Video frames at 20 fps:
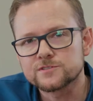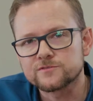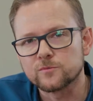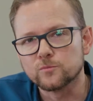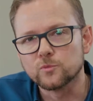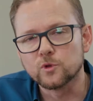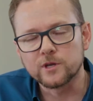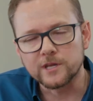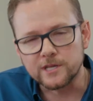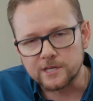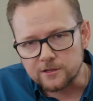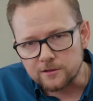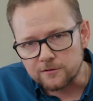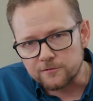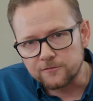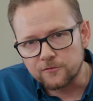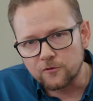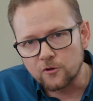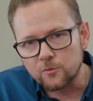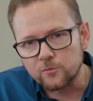from looking at the
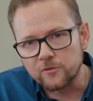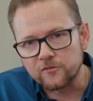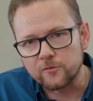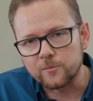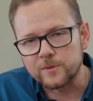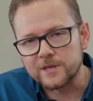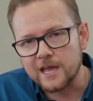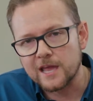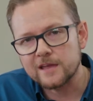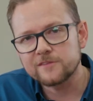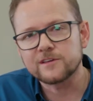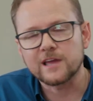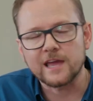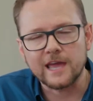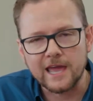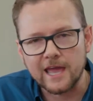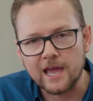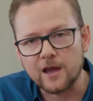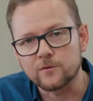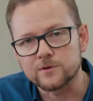form of a behavior
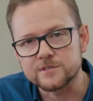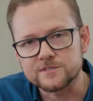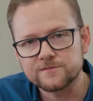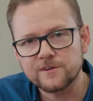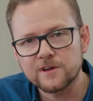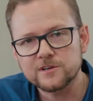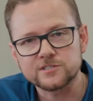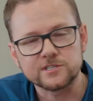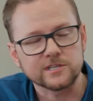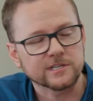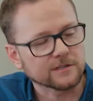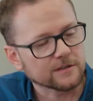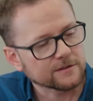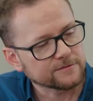how it's functioning.